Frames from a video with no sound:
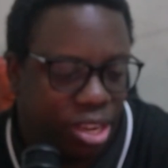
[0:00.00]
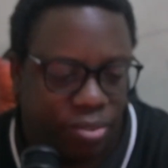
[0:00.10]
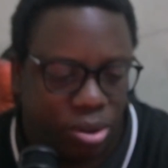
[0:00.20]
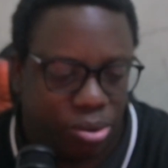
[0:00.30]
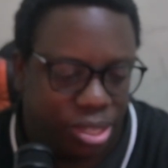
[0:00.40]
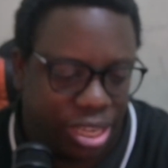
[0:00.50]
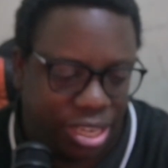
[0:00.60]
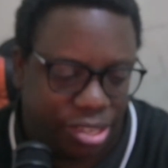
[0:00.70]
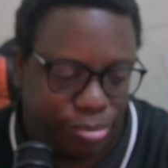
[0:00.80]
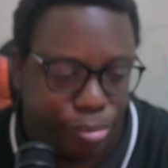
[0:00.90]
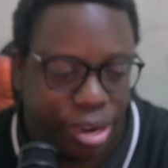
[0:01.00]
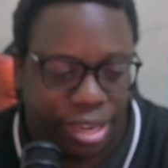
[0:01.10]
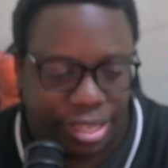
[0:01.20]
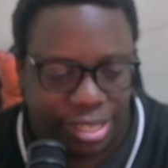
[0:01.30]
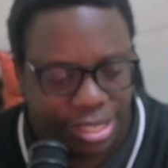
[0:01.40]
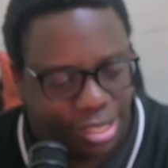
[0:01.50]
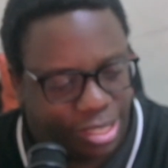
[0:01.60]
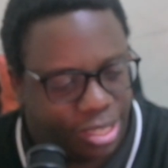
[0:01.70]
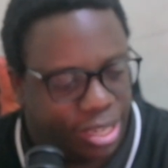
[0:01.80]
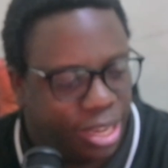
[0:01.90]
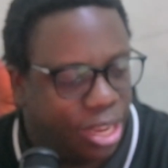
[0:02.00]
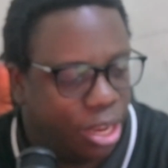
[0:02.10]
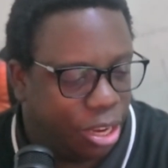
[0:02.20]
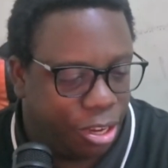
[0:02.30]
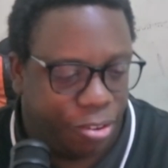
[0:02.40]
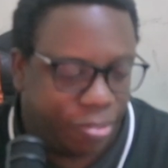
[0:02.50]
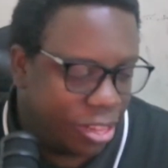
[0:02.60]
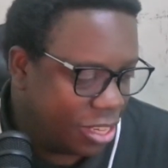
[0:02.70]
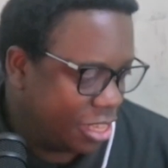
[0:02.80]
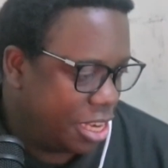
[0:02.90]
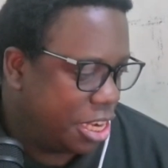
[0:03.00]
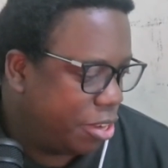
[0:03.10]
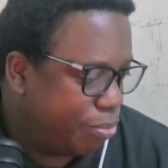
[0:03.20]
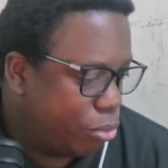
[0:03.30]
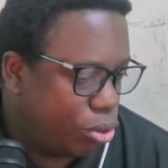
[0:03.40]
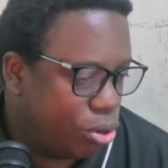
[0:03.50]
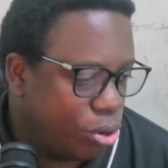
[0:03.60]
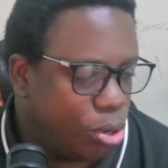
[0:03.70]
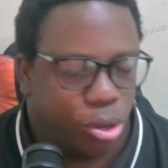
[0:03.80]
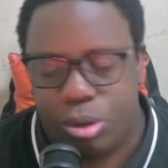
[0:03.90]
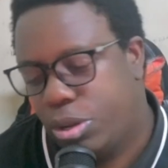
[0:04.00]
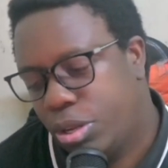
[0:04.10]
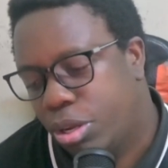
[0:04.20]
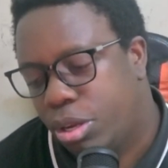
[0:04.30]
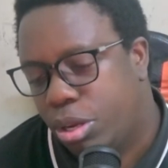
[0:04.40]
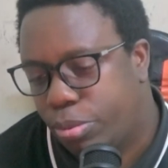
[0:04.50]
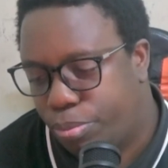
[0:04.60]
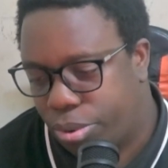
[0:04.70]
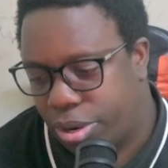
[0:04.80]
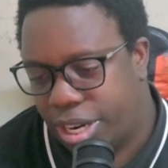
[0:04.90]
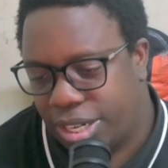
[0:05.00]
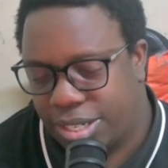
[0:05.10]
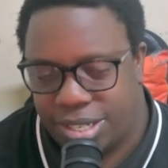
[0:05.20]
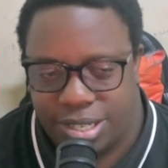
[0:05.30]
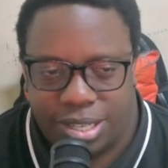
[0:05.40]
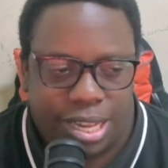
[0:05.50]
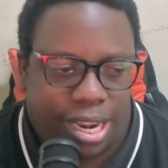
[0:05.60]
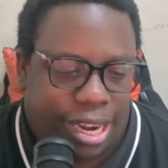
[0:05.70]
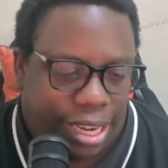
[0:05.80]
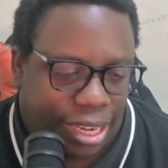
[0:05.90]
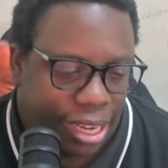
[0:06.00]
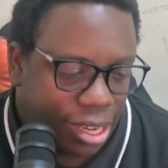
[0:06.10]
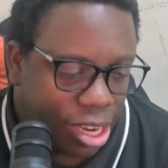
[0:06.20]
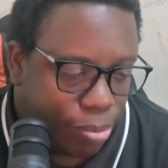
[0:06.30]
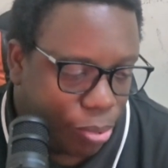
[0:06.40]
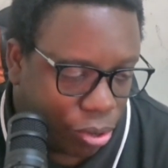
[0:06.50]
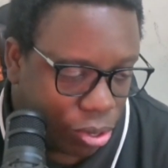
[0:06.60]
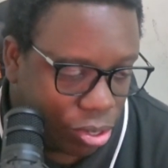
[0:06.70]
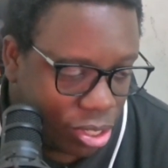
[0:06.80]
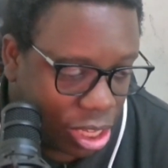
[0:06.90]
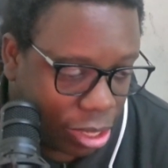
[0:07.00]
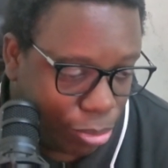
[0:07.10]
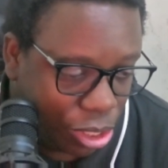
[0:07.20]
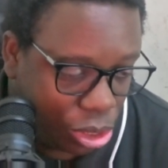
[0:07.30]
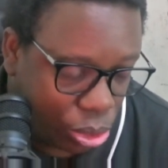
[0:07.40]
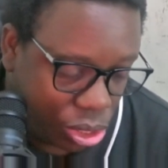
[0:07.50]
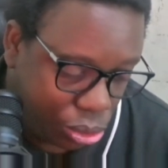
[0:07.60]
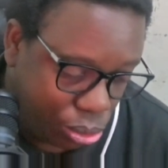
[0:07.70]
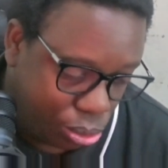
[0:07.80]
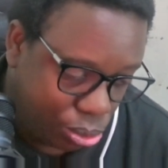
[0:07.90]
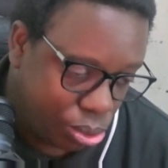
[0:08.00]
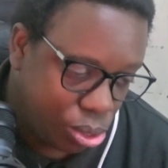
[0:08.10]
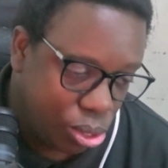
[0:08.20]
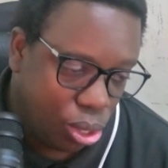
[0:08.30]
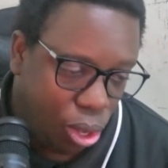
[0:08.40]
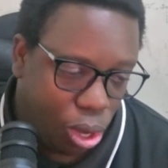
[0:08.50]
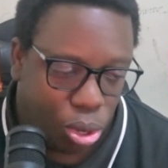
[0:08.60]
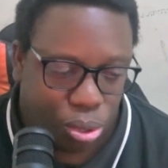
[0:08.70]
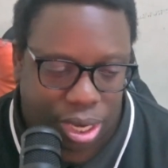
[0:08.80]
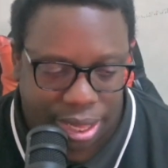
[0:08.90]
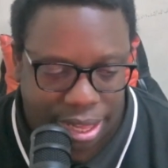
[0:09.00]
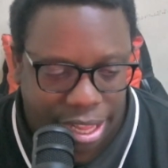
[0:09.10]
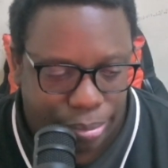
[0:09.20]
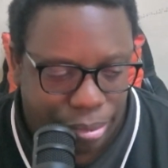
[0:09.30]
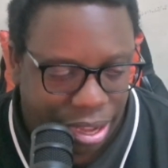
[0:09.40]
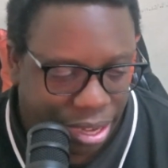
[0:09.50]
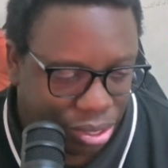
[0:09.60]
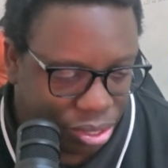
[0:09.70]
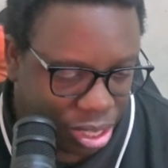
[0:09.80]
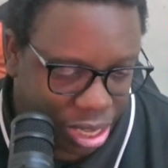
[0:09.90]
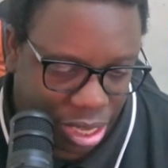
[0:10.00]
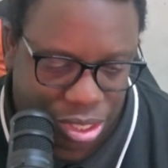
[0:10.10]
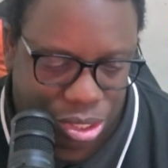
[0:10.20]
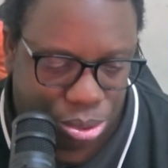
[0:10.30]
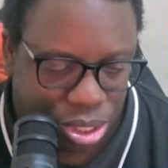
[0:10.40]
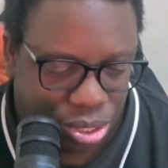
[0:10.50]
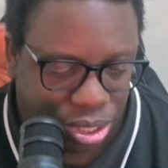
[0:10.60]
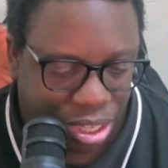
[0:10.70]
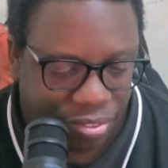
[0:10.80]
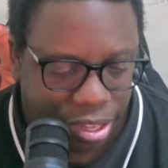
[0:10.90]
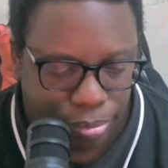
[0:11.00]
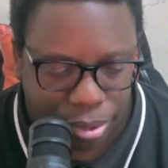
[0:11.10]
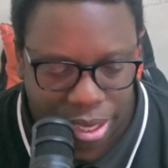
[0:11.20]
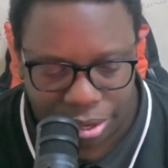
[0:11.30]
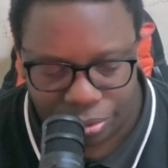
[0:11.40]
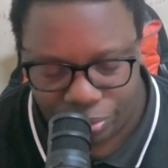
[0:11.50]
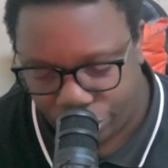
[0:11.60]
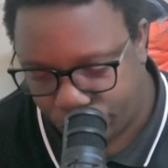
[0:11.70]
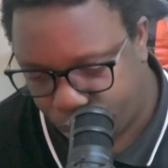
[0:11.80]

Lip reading: looked at. But if there's any more products that I come across, I'll be sure to look at them and sure to give them a review.